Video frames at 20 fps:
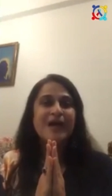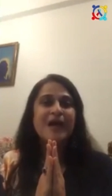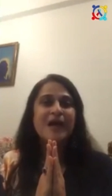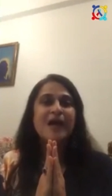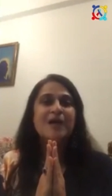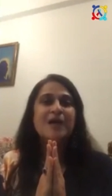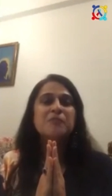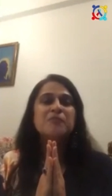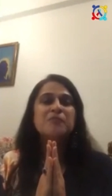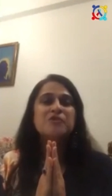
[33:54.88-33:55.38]

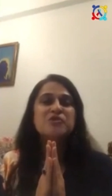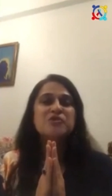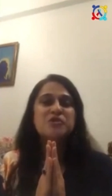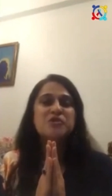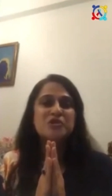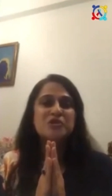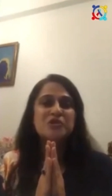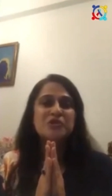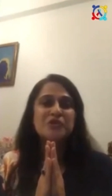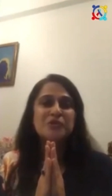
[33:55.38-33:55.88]
I'm wishing
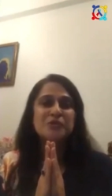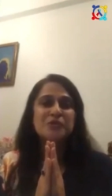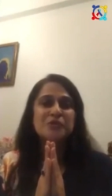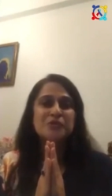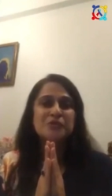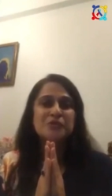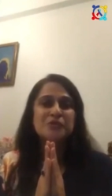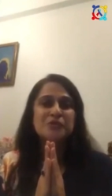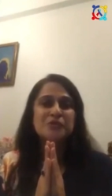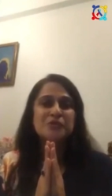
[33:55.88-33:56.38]
you
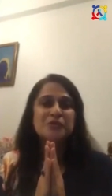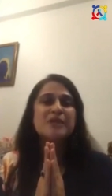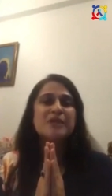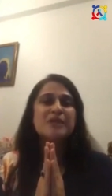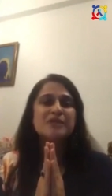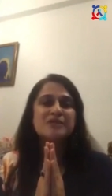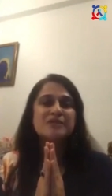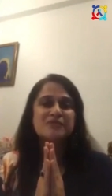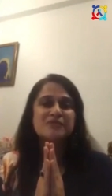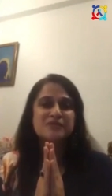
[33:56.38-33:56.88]
a
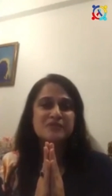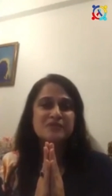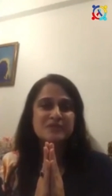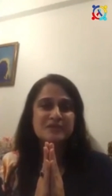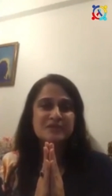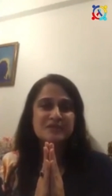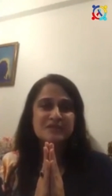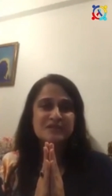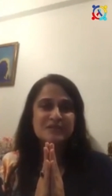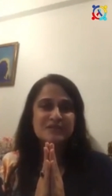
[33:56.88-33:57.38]

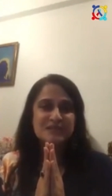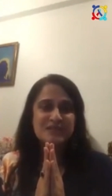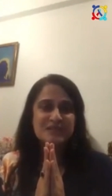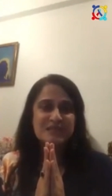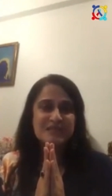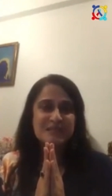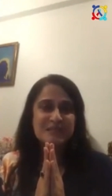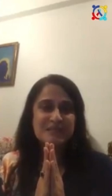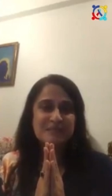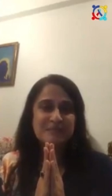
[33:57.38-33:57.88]
wonderful
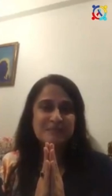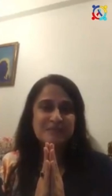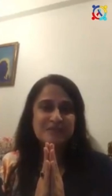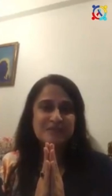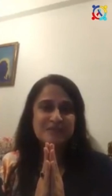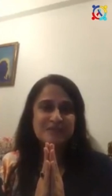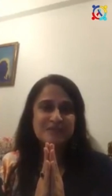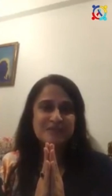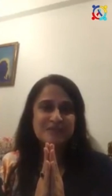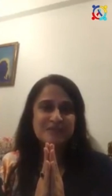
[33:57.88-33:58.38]
December,
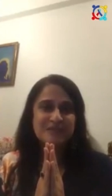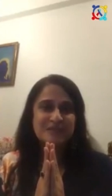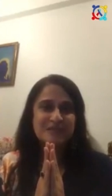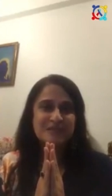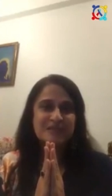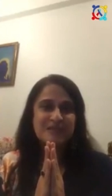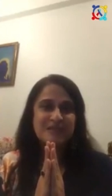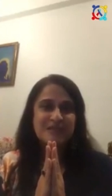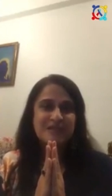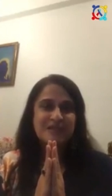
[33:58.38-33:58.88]

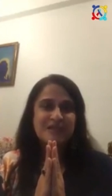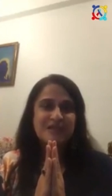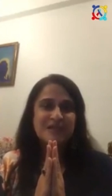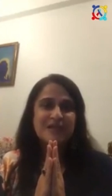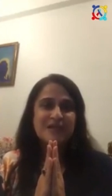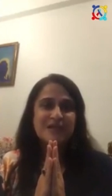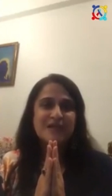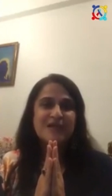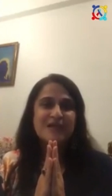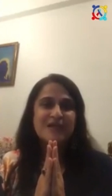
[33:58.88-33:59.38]

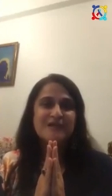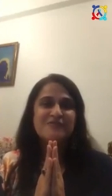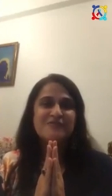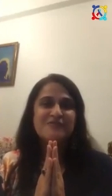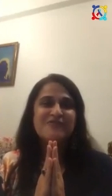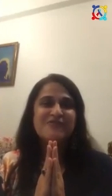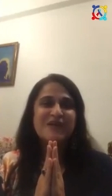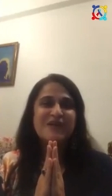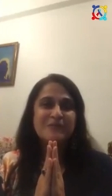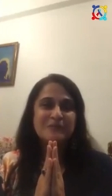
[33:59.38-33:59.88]
a
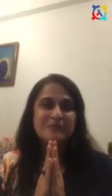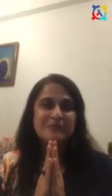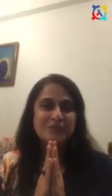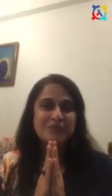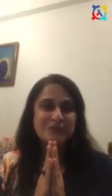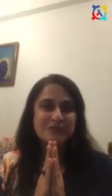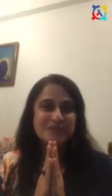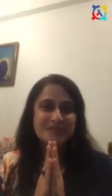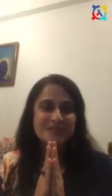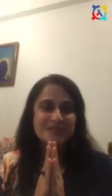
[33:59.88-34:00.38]

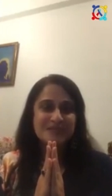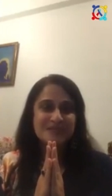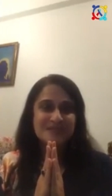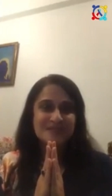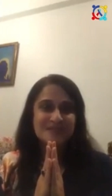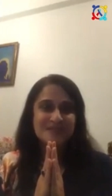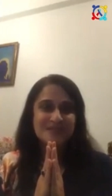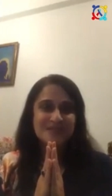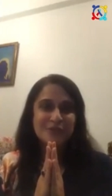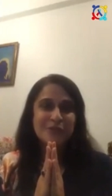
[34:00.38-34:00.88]
fabulous
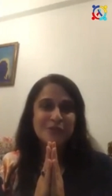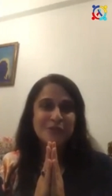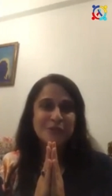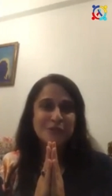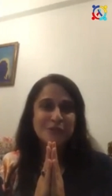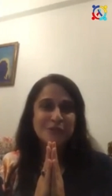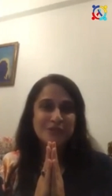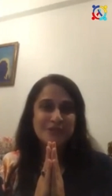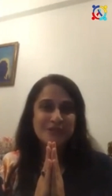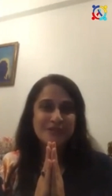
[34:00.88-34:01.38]
New
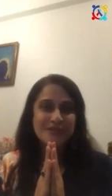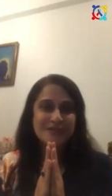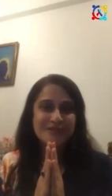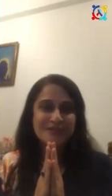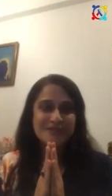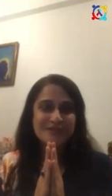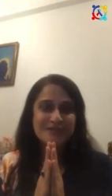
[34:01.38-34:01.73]
Year,